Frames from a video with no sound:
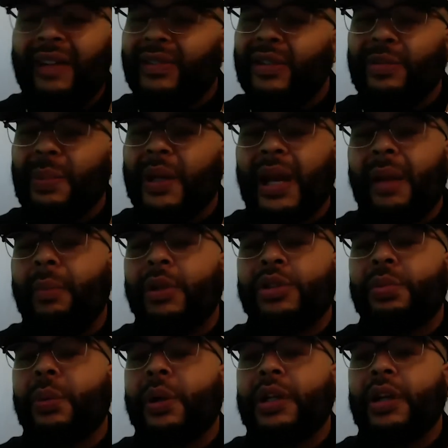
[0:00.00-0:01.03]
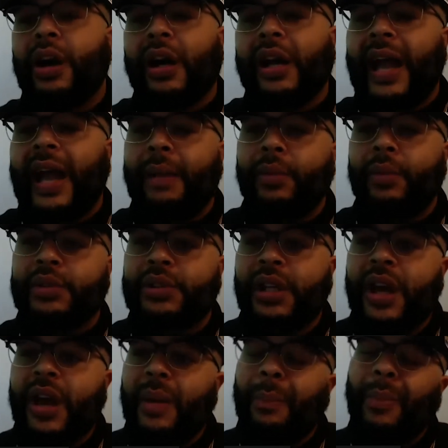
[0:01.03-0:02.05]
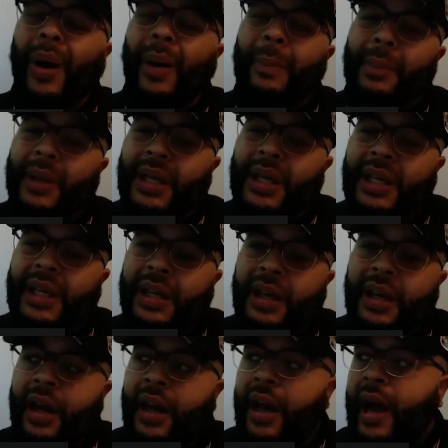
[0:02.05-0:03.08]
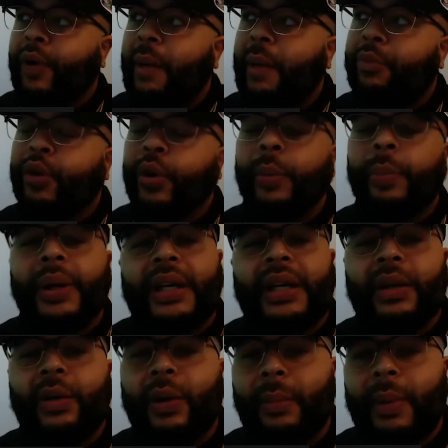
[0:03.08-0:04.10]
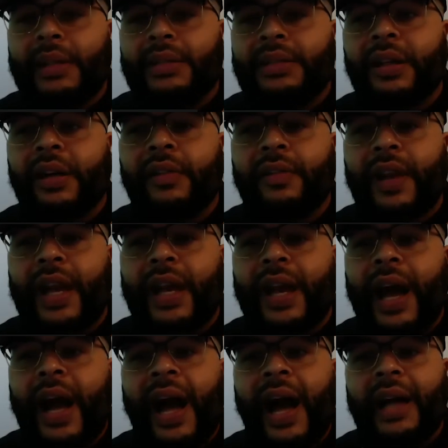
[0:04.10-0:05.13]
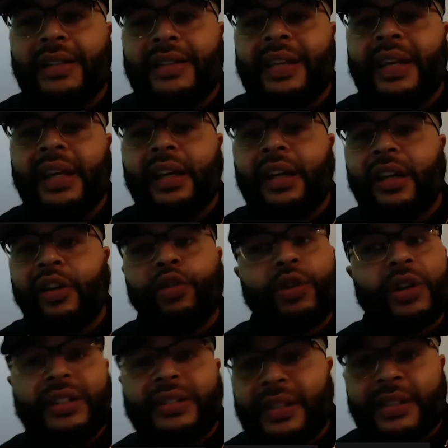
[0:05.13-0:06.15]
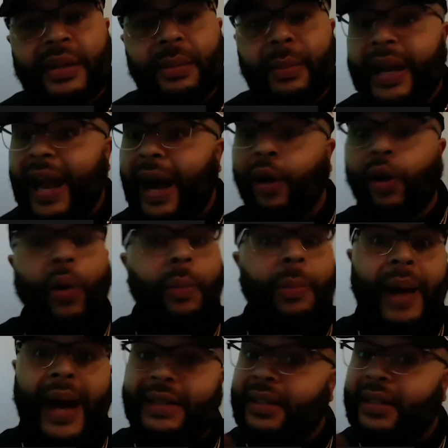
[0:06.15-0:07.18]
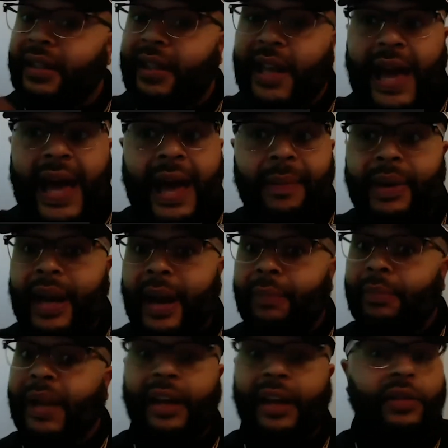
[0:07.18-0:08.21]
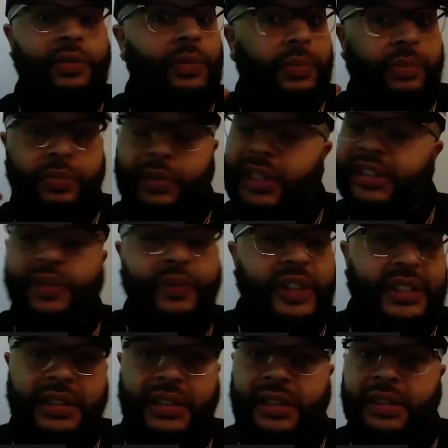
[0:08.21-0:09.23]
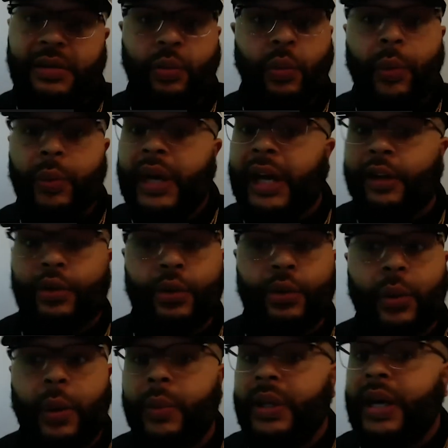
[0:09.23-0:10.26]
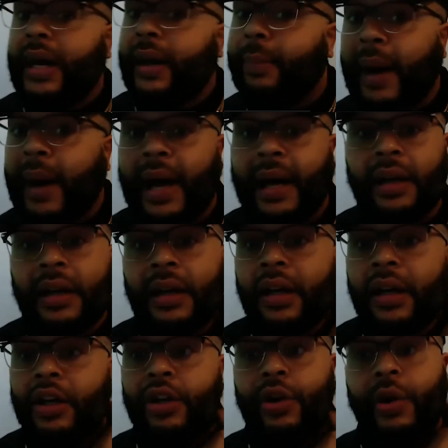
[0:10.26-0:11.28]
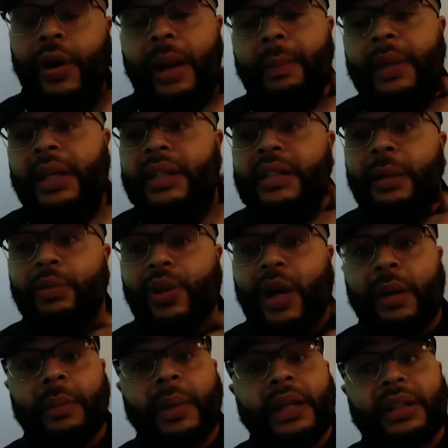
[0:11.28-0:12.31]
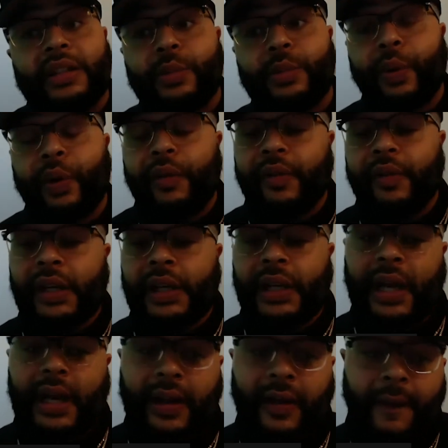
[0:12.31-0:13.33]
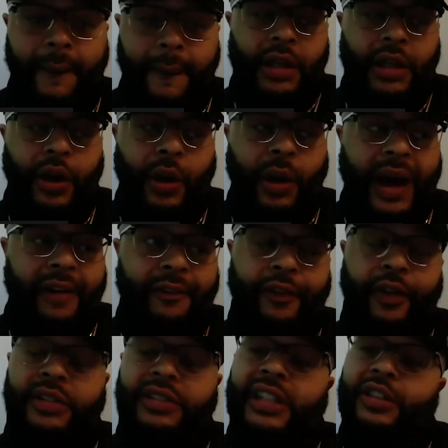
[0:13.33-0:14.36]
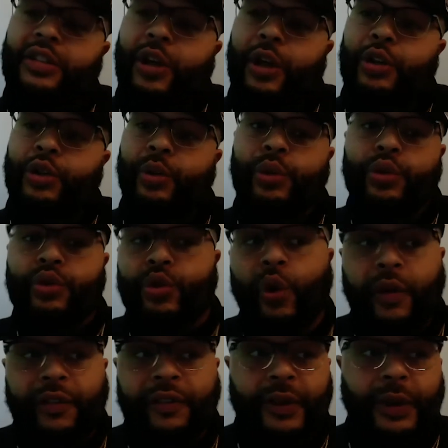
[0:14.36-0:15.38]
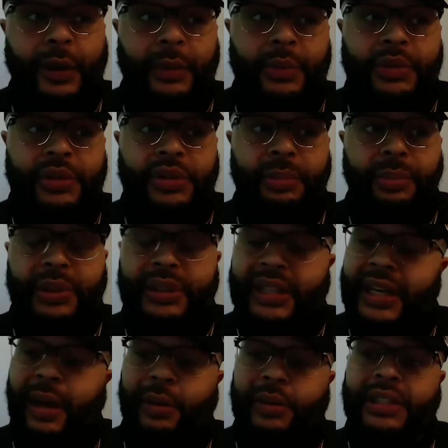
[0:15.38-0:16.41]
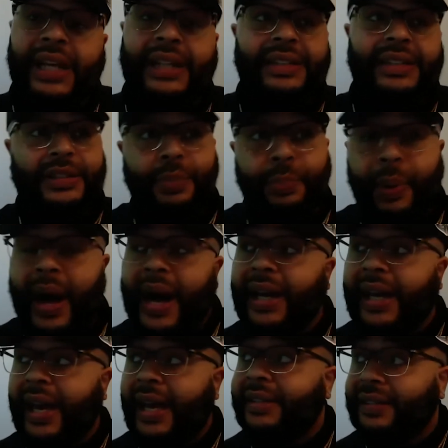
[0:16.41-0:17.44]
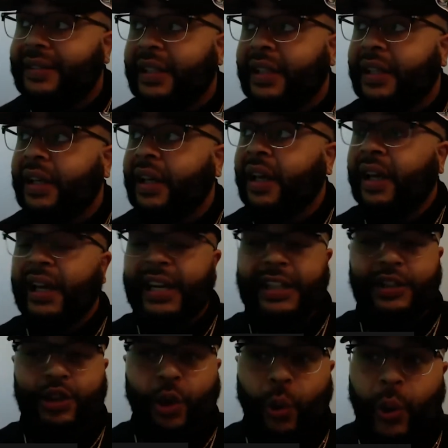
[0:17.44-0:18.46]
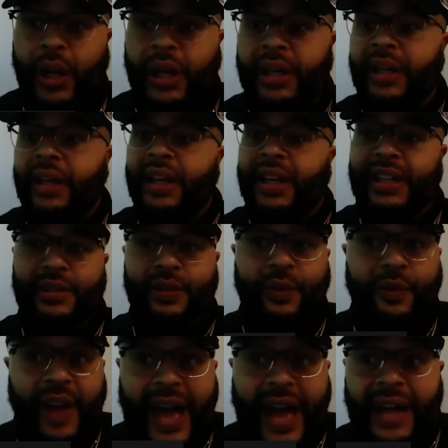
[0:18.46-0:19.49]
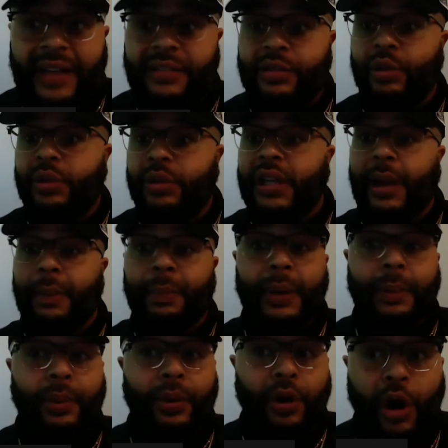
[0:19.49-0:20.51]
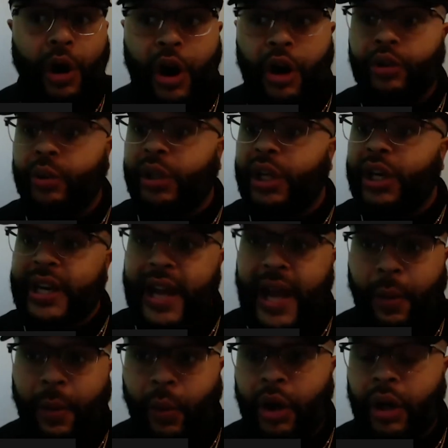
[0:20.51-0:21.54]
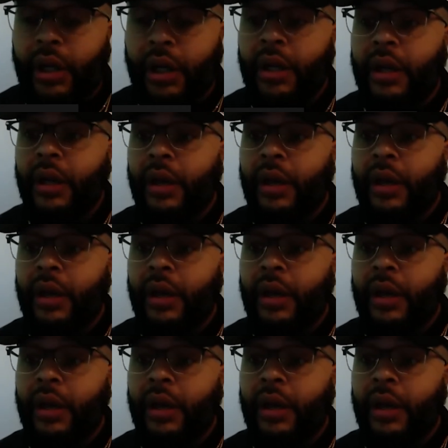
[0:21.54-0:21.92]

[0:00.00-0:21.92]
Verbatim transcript: to spend that much money on cameras. But me, I'm real picky with my stuff. Like, I take criticism and I go back to the lab and I'm like, let's fix this. What we got to do, what we got to buy. You know what I mean? Because I'm trying to make this perfect. Like, you know, at first I started doing short films, but then I was like, this podcast thing, it's quick, it's fast. You could get people on, you could network,